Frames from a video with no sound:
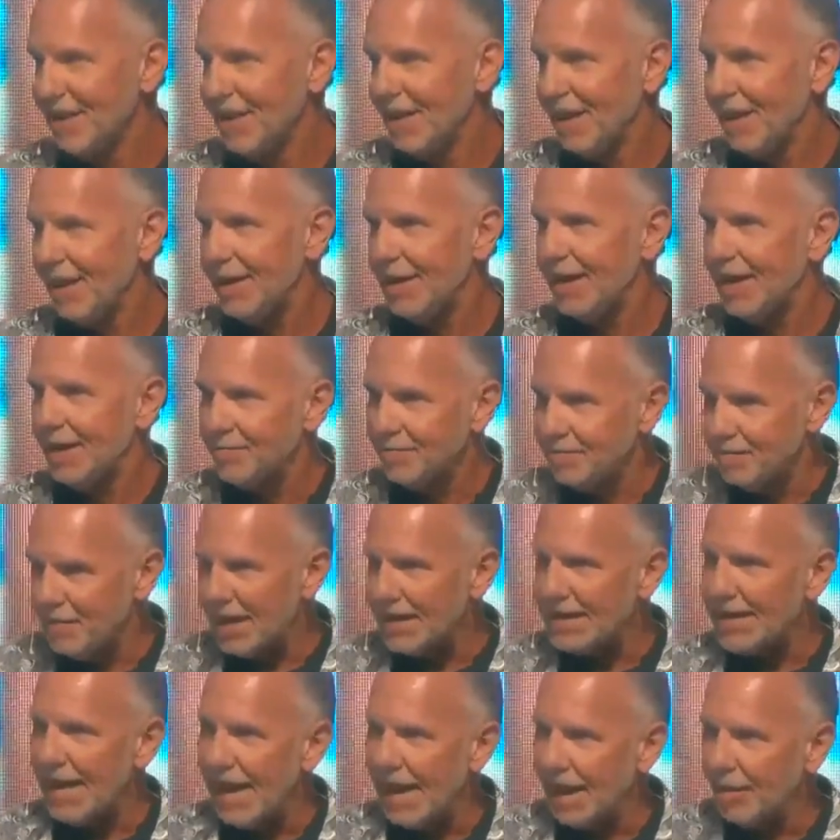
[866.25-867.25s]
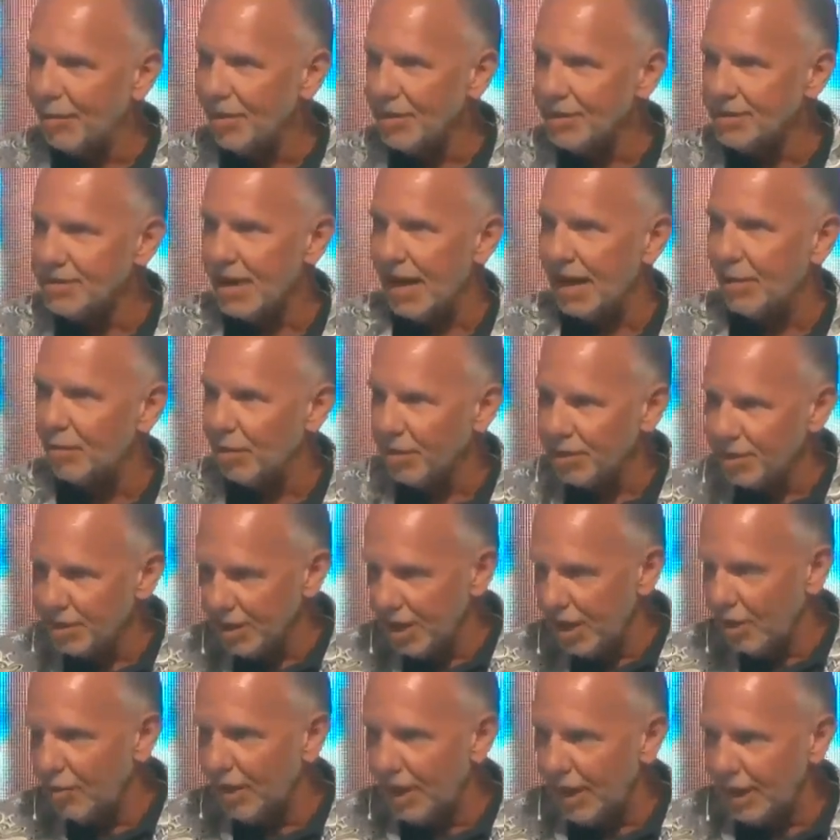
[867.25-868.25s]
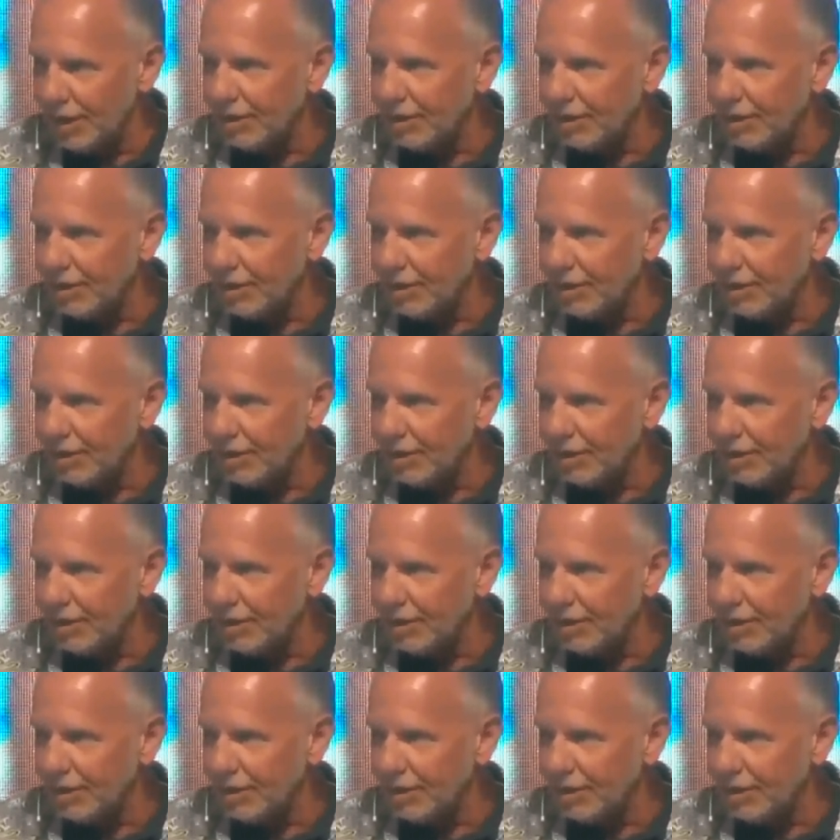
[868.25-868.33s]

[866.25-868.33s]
And then my dad would say, Well, you know what?